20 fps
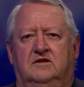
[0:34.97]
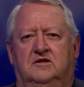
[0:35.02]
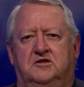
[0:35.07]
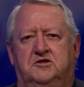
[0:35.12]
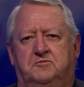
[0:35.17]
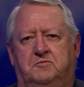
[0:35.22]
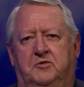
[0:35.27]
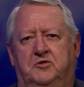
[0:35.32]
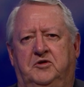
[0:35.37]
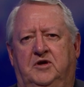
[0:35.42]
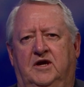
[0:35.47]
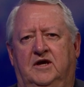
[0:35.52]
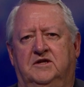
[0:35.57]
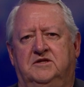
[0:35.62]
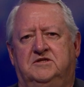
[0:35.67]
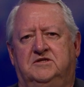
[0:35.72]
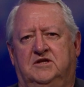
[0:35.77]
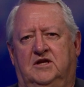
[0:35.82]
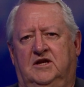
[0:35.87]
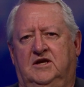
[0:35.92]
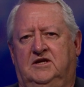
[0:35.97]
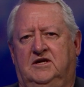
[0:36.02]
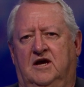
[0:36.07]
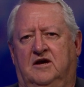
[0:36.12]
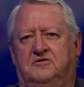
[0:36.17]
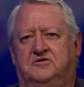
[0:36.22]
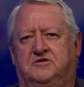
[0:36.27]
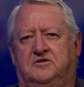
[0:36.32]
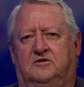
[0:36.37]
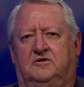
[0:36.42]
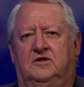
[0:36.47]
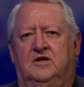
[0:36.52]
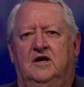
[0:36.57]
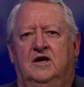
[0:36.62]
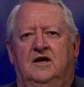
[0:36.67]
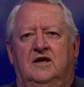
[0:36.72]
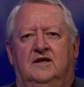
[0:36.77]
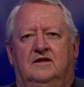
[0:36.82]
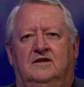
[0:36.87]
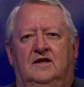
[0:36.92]
the Spokane City Council.
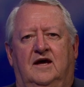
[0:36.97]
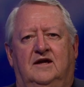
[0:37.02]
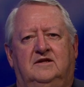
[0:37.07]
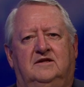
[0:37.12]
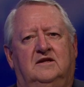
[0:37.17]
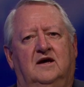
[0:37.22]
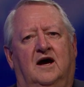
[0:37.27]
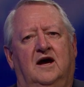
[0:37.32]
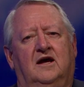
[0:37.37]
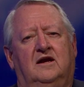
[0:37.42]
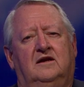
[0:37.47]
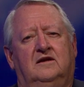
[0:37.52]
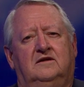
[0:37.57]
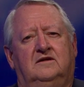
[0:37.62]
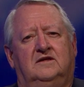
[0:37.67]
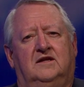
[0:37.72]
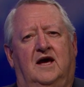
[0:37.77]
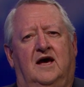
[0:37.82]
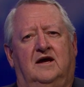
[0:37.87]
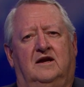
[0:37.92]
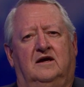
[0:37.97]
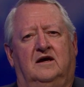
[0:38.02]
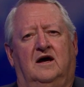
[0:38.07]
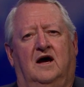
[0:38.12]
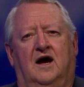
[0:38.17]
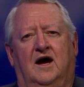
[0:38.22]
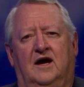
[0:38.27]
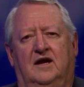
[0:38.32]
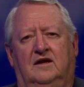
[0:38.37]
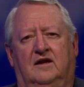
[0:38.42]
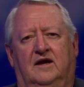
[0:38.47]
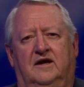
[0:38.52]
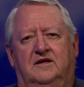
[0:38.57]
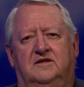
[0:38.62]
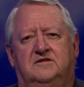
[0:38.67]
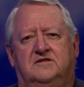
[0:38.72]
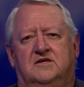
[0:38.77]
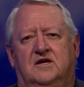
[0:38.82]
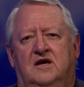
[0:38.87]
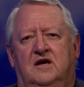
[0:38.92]
That data
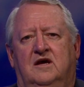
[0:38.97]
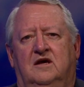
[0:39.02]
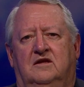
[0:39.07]
highlights